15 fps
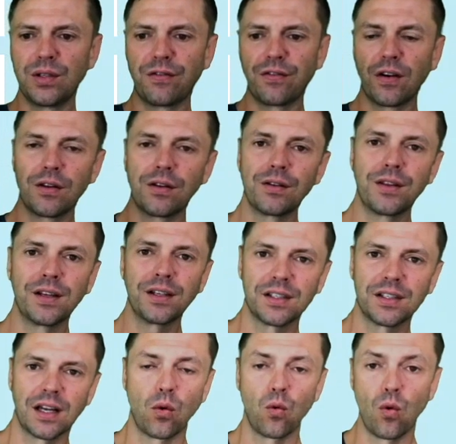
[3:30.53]
it for other things
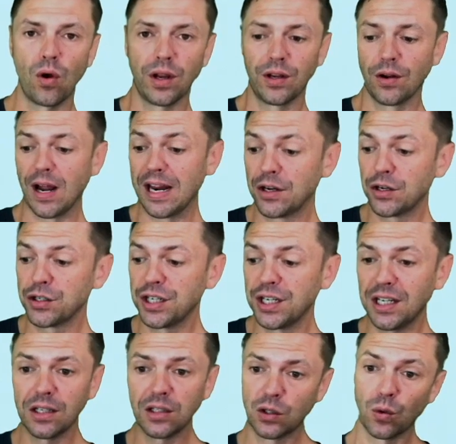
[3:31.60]
like your
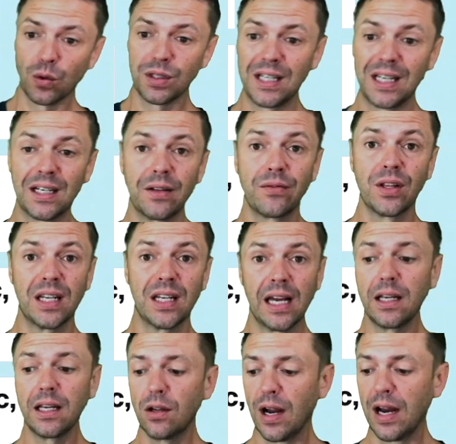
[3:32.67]
energy towards the end of the day.
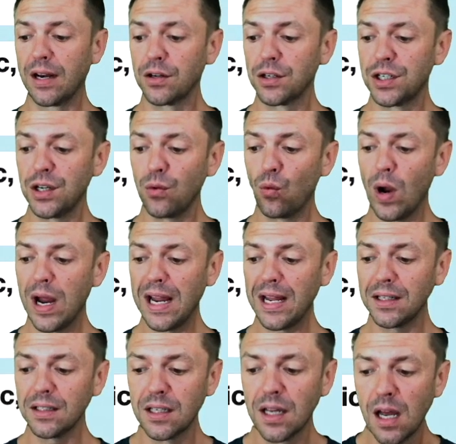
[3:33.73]
Your energy
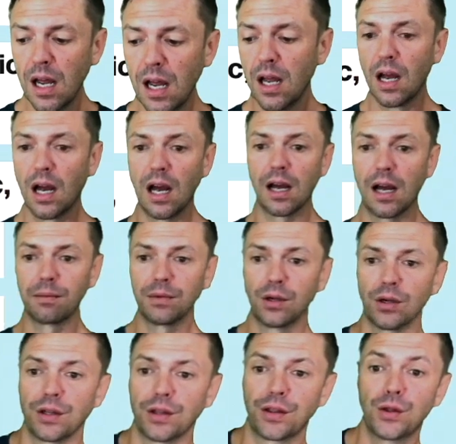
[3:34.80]
wanes. Your
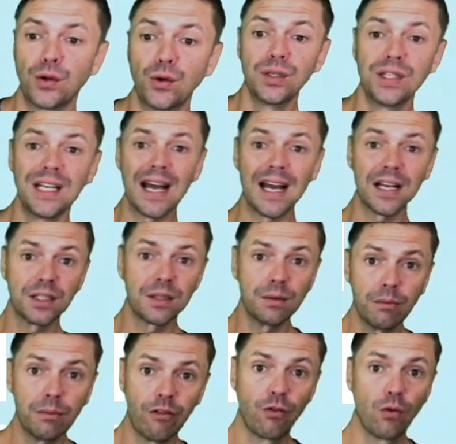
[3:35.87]

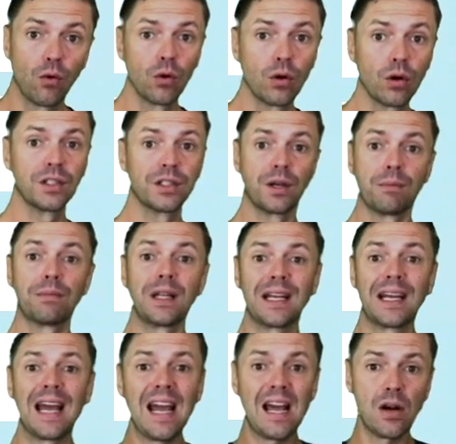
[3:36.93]
enthusiasm for something
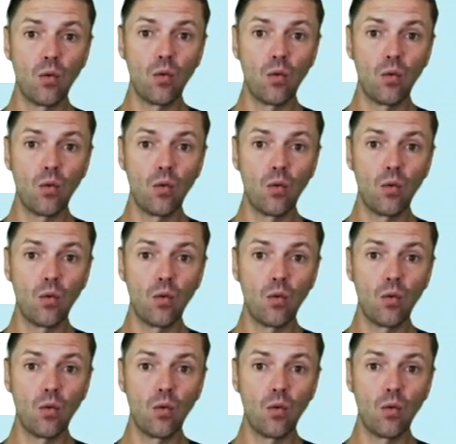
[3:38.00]
can